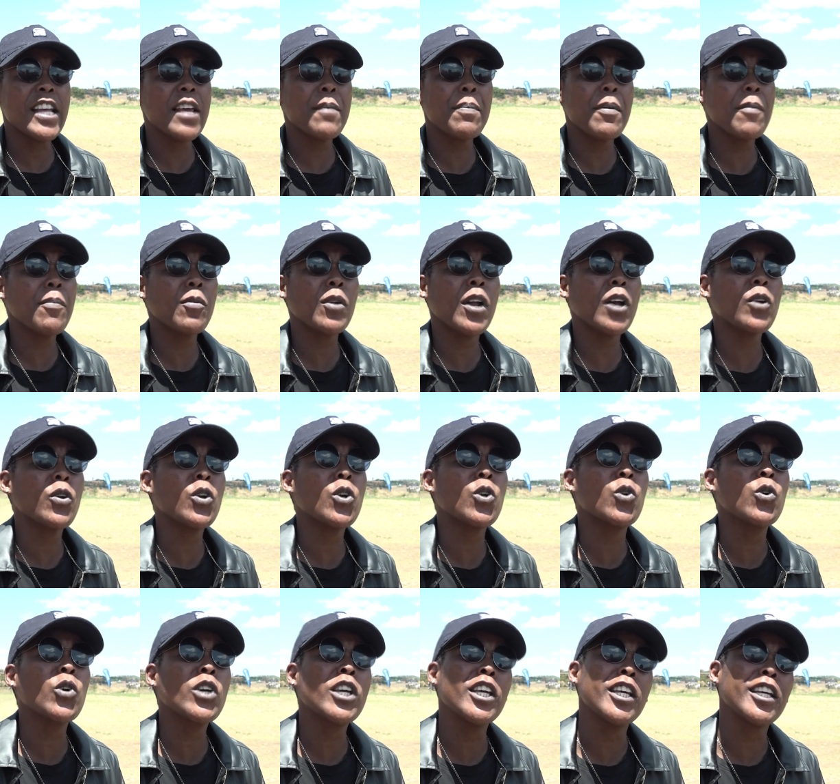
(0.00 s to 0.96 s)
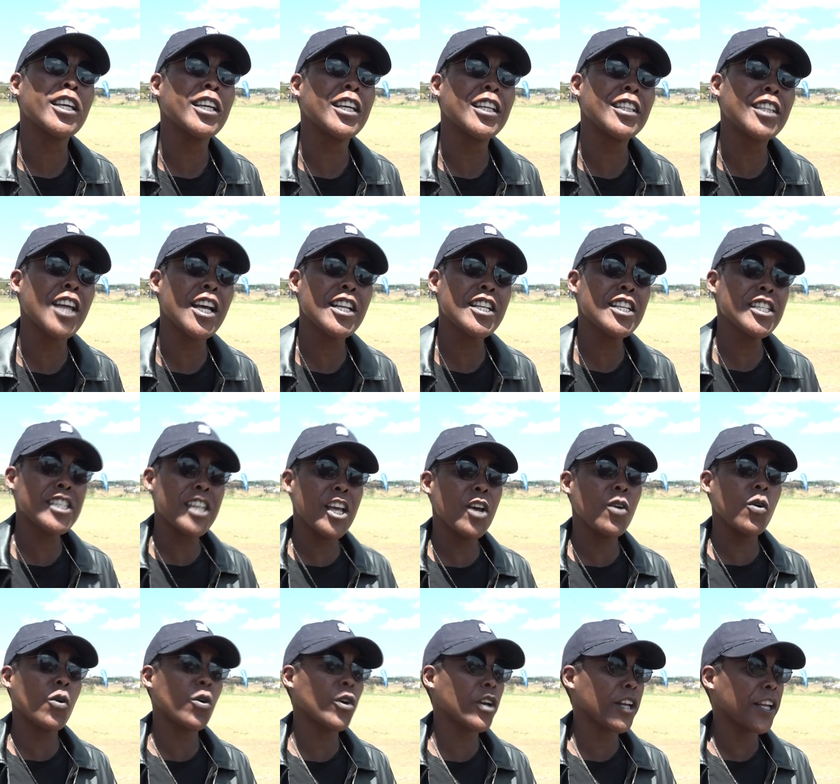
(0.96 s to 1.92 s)
say people are not looking. It doesn't
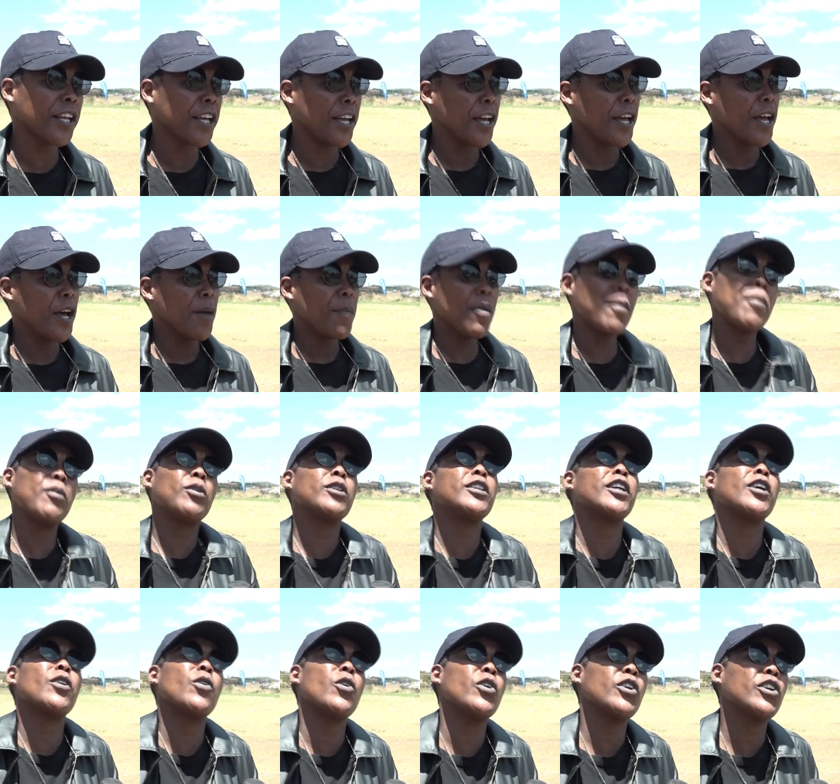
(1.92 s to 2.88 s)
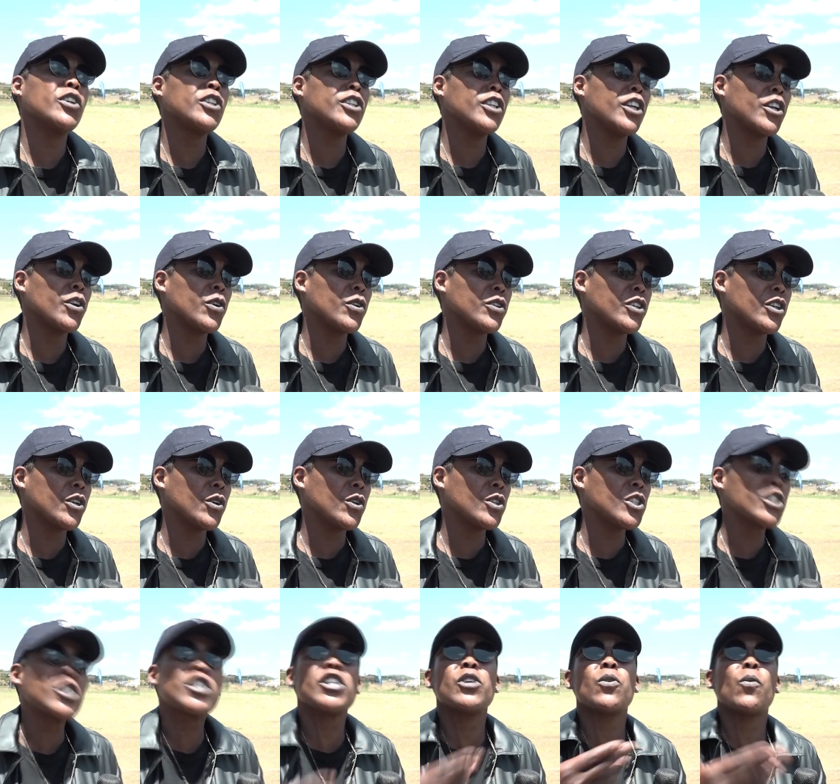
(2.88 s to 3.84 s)
say people they
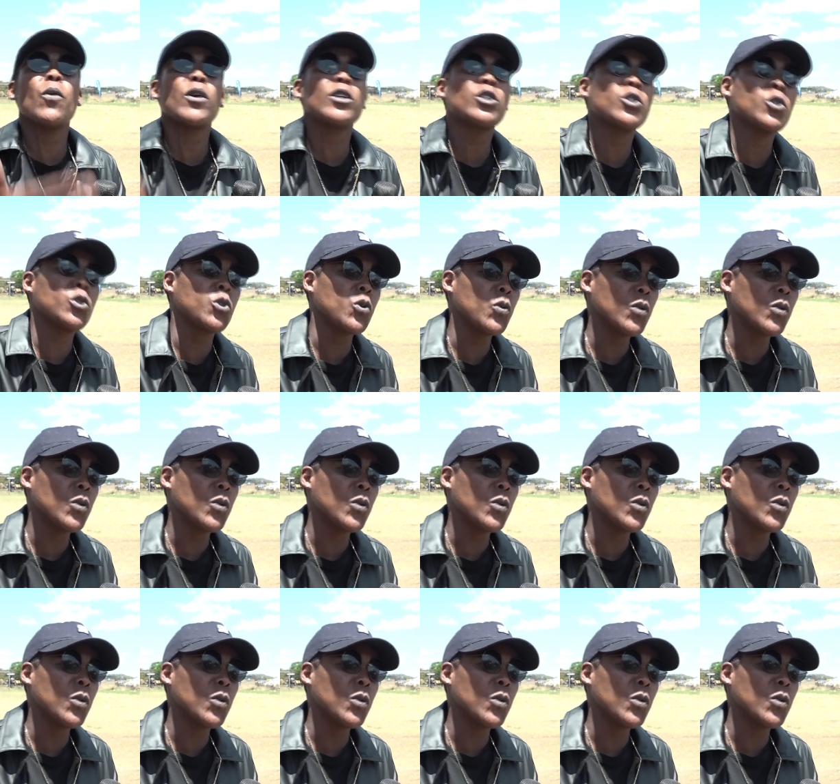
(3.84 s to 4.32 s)
don't see what you're